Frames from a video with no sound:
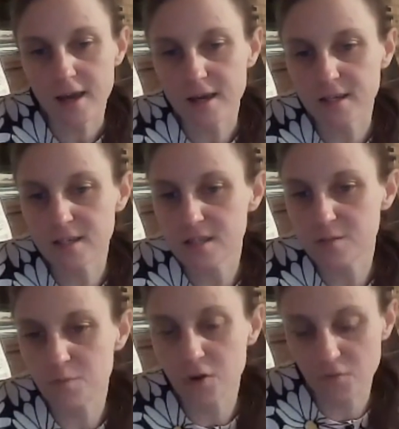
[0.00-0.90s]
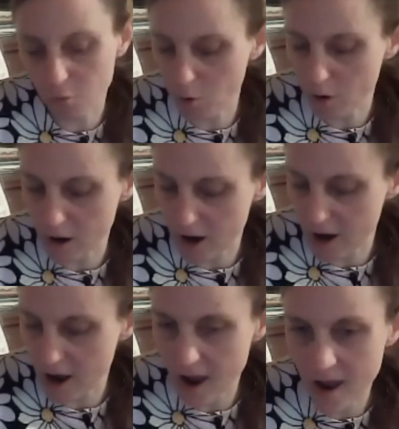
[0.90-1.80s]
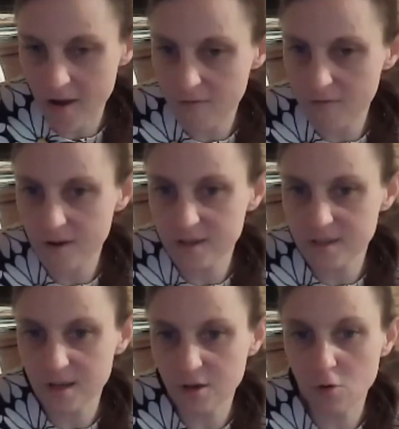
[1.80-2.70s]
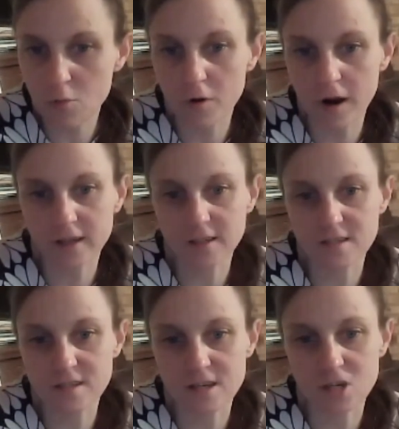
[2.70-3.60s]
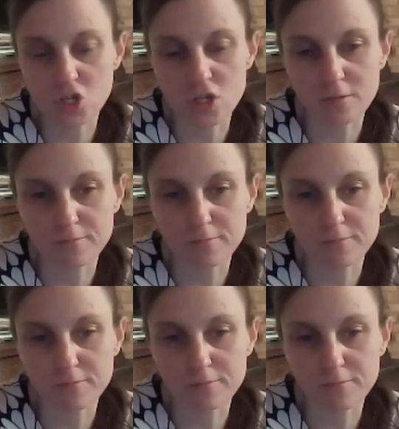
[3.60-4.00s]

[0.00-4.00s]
is before every single practice session,